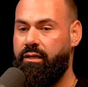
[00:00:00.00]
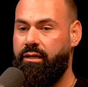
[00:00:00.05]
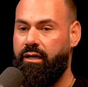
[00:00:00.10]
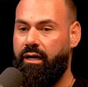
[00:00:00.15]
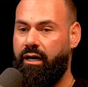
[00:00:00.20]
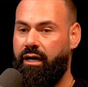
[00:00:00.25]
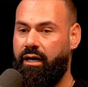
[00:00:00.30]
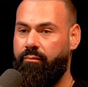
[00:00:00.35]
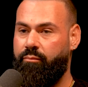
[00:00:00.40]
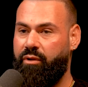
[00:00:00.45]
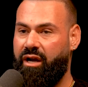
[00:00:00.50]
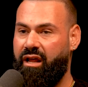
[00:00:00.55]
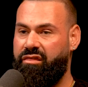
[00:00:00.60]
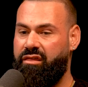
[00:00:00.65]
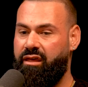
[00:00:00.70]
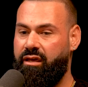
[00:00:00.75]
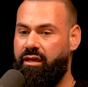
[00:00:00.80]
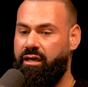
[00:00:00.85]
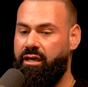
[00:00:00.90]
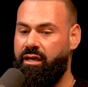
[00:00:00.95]
But I
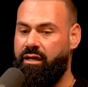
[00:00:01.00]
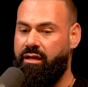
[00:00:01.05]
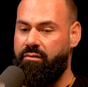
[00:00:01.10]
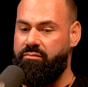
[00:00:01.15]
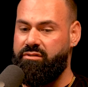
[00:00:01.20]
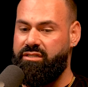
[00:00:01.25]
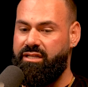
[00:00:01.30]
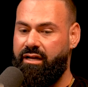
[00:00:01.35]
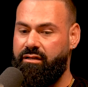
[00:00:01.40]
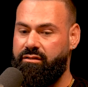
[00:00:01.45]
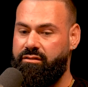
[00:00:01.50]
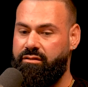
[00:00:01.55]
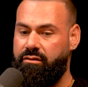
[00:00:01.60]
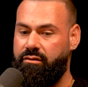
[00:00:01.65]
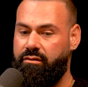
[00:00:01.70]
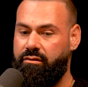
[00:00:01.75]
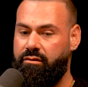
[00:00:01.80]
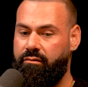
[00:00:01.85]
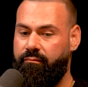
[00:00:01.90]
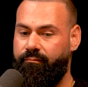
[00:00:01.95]
think it comes down
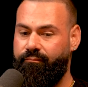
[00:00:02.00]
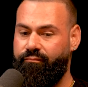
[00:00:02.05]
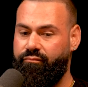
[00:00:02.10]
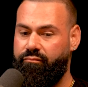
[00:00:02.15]
to